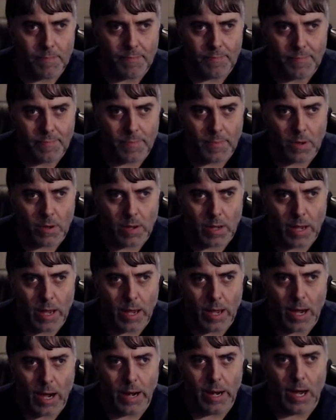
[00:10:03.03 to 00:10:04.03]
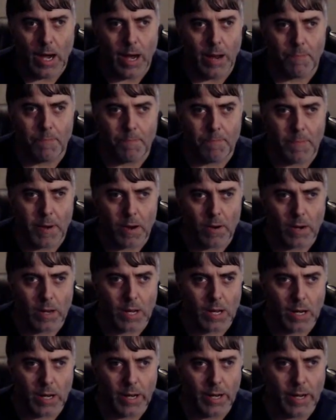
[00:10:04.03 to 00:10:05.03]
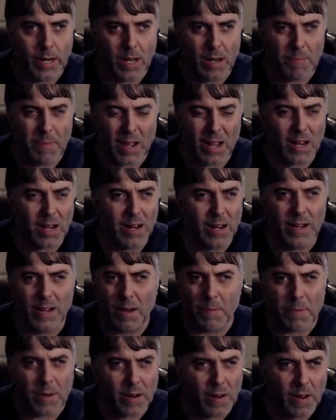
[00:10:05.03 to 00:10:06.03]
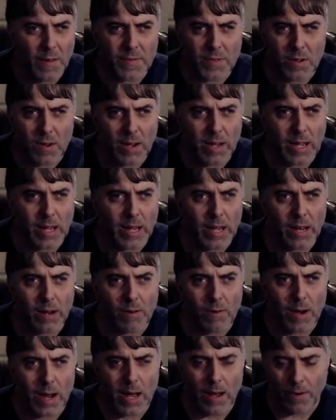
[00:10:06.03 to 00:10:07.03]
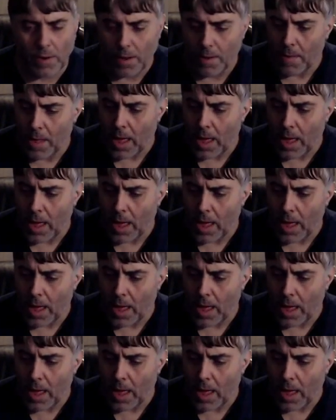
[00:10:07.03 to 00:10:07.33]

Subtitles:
Okay, I barely cleaned up. I cleaned up enough so I could get around.